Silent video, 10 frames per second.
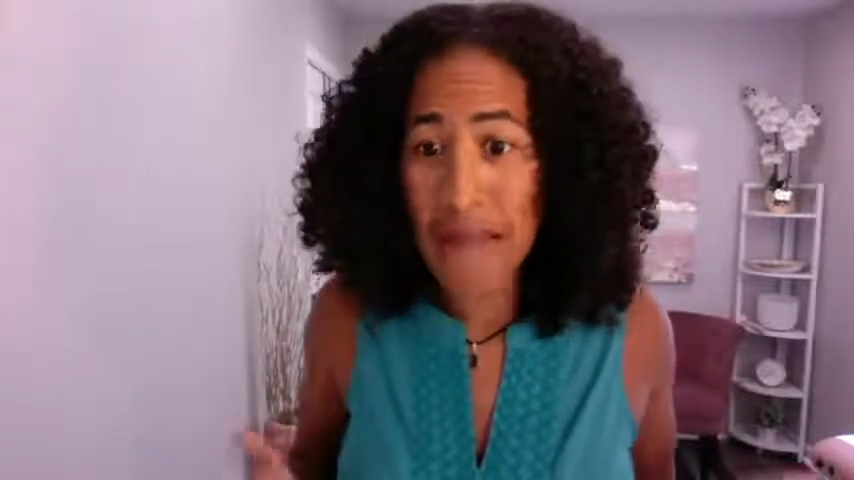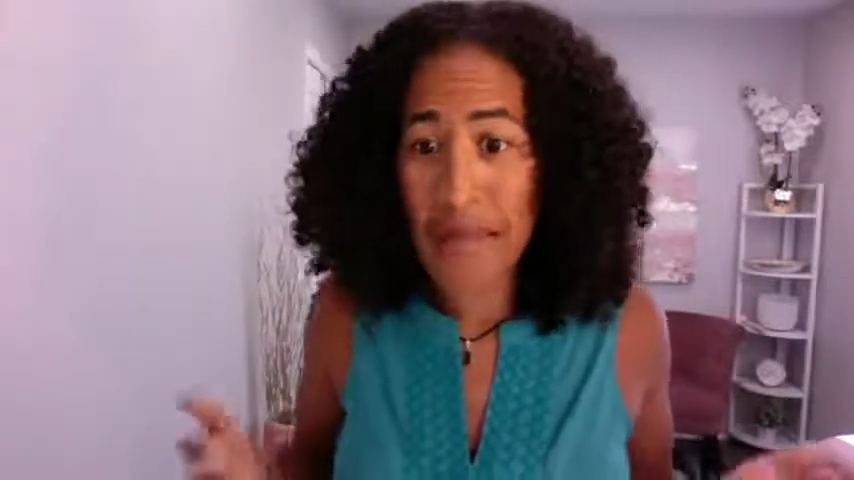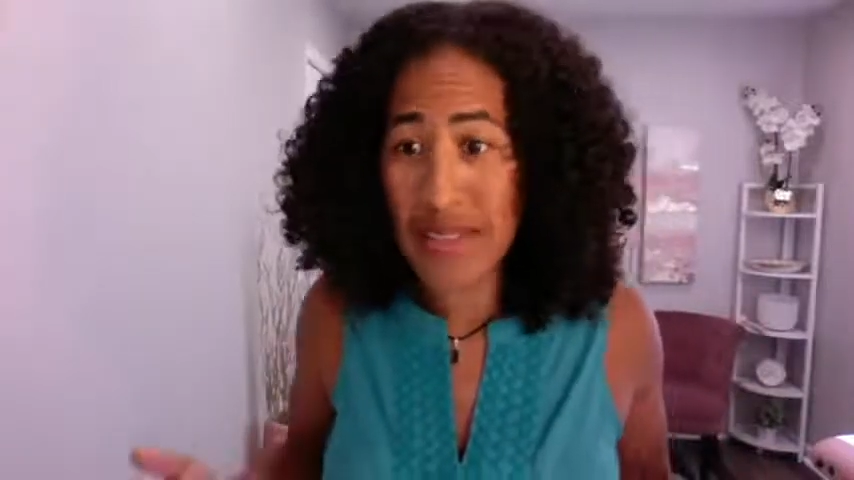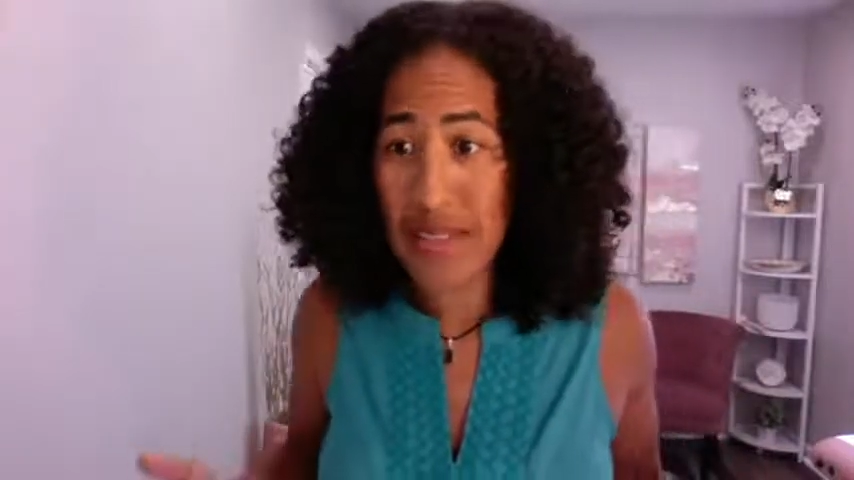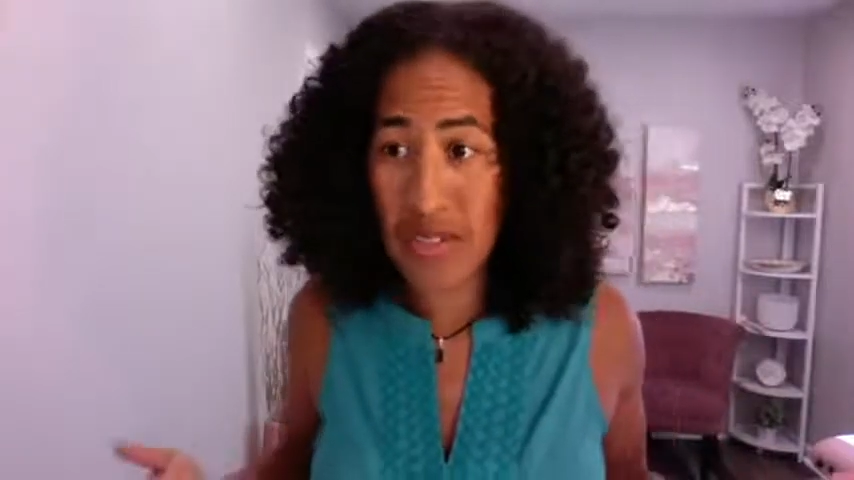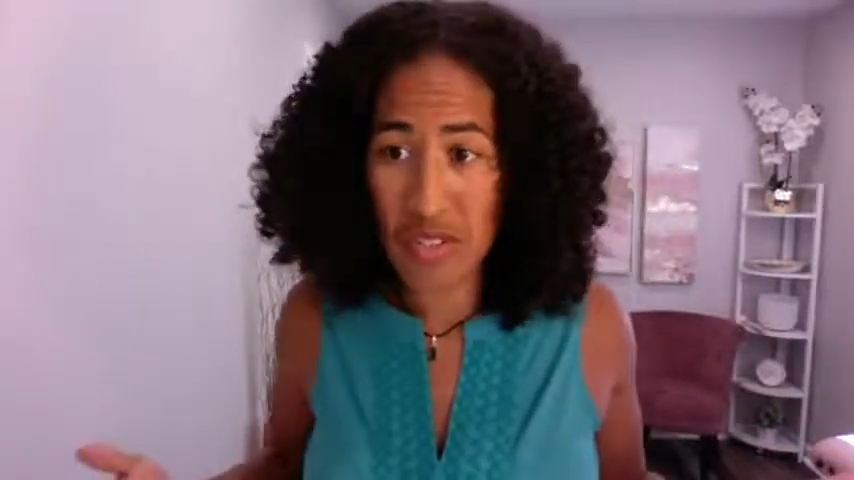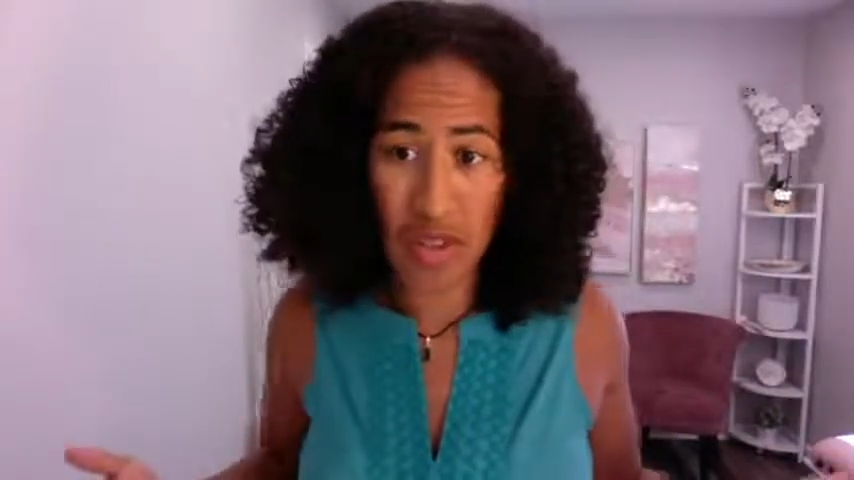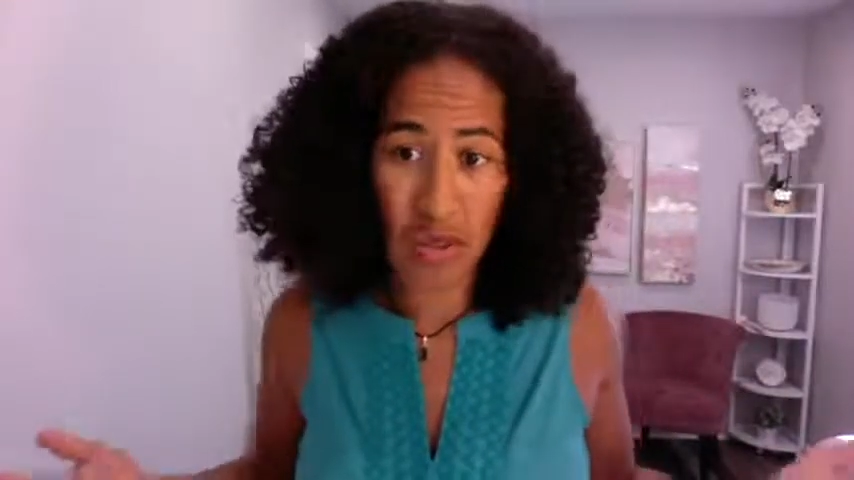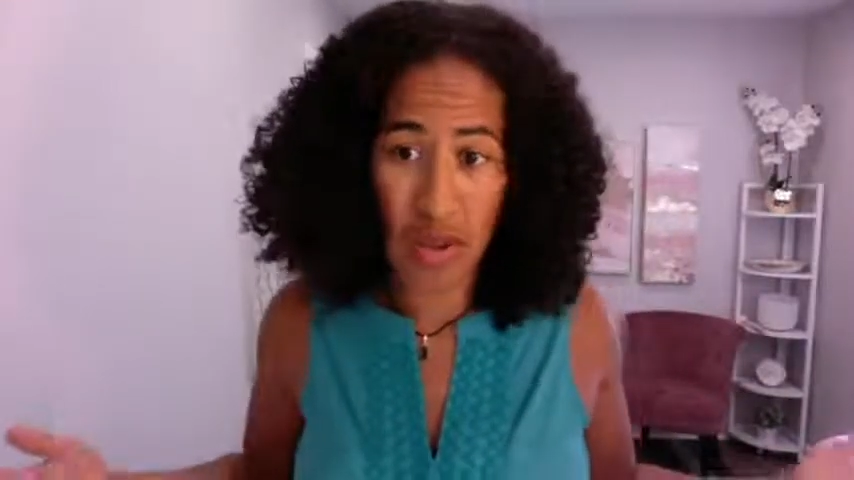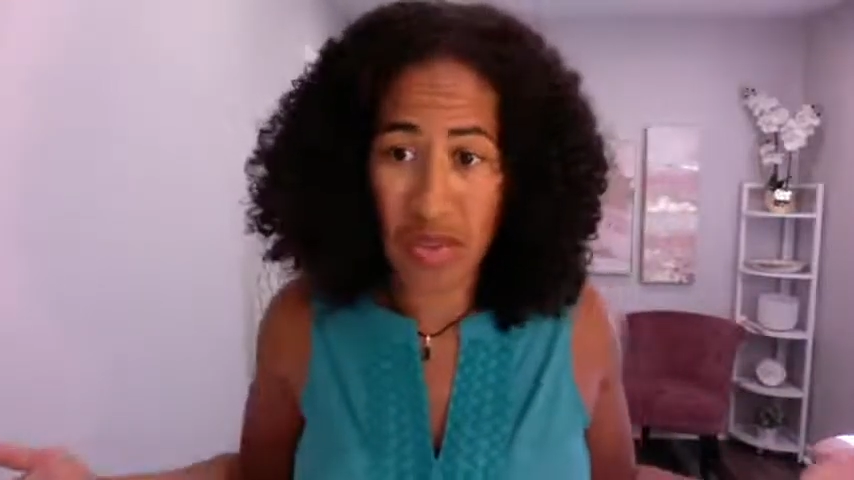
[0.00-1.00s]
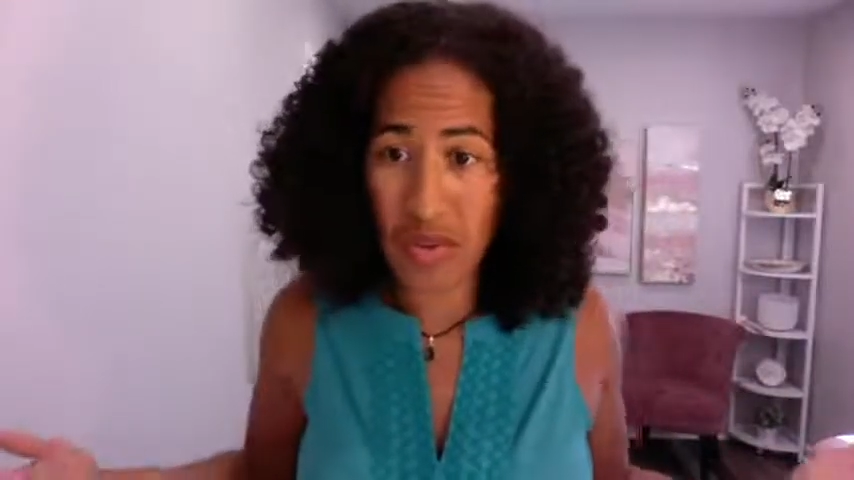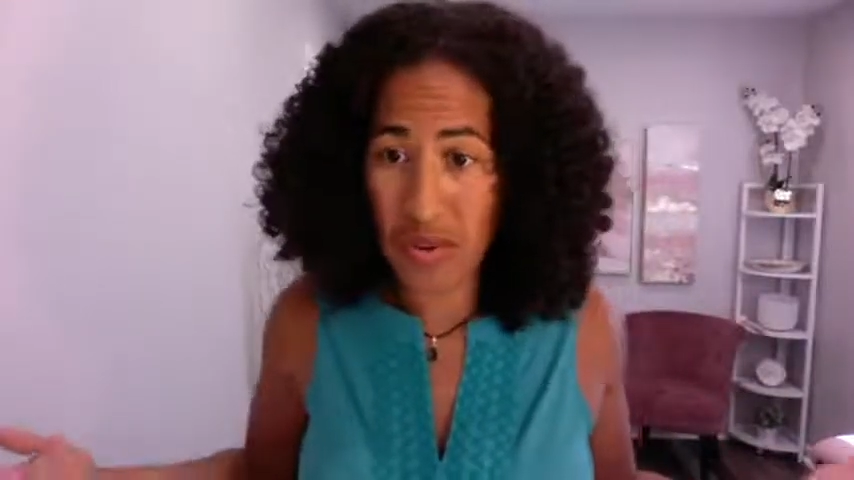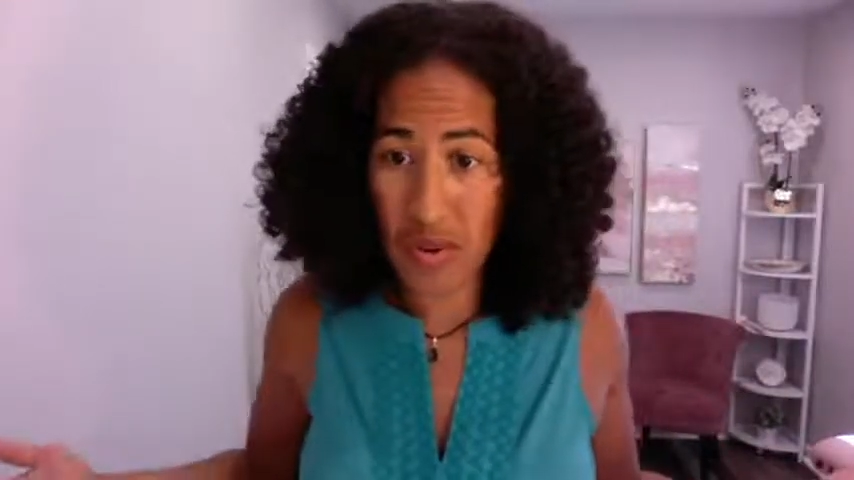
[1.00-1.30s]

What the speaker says: meant to do on your own.